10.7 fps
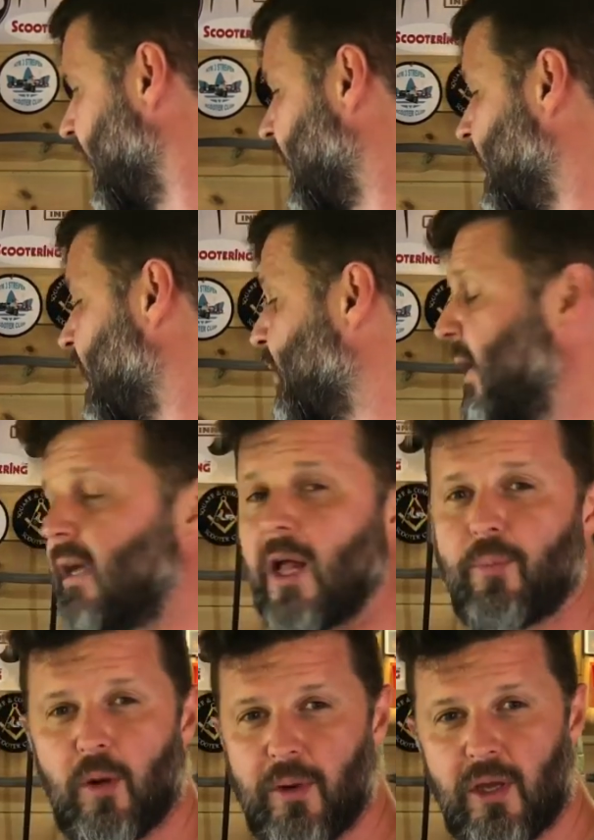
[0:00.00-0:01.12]
And then I'll
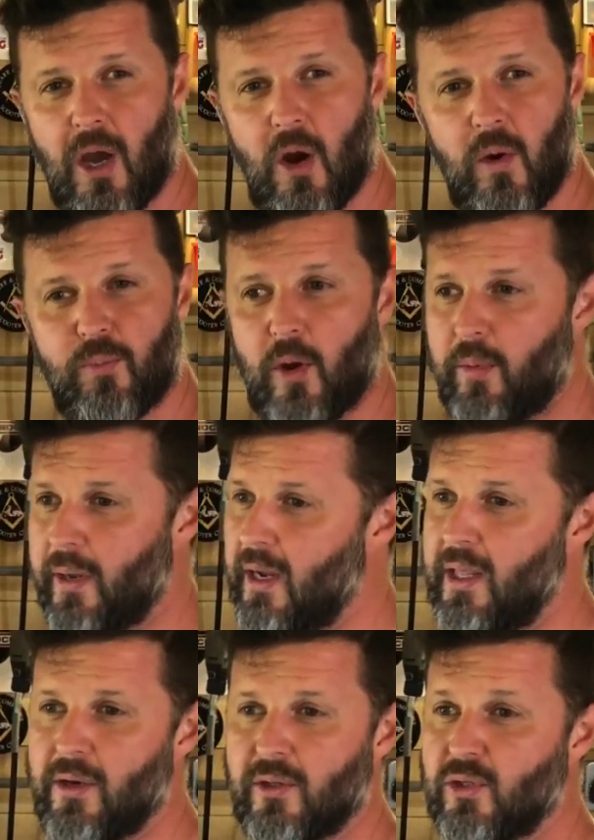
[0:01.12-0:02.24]
probably go with
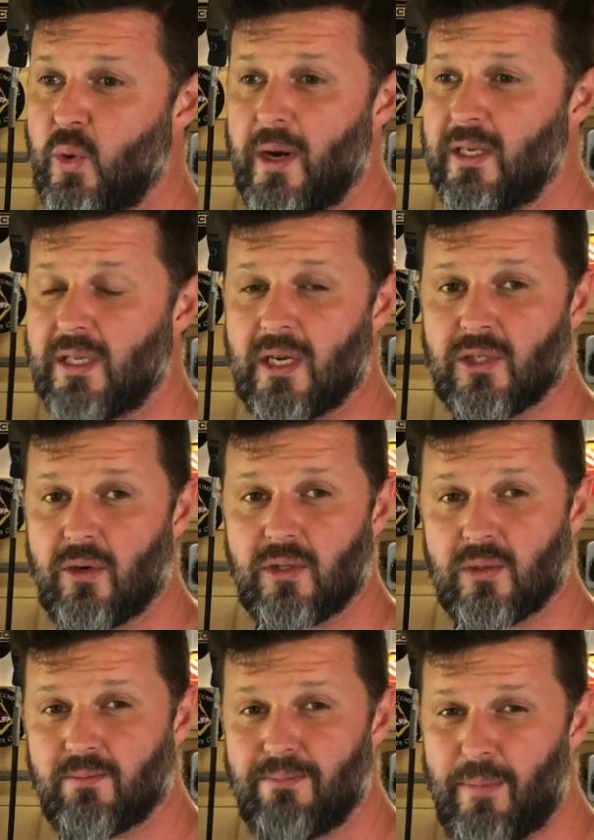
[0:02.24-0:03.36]
either a 26 or
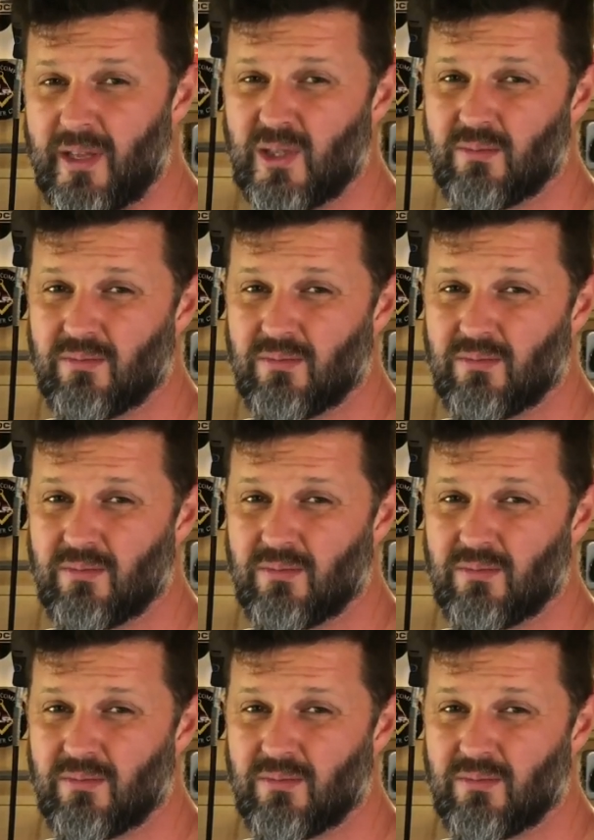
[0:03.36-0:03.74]
maybe a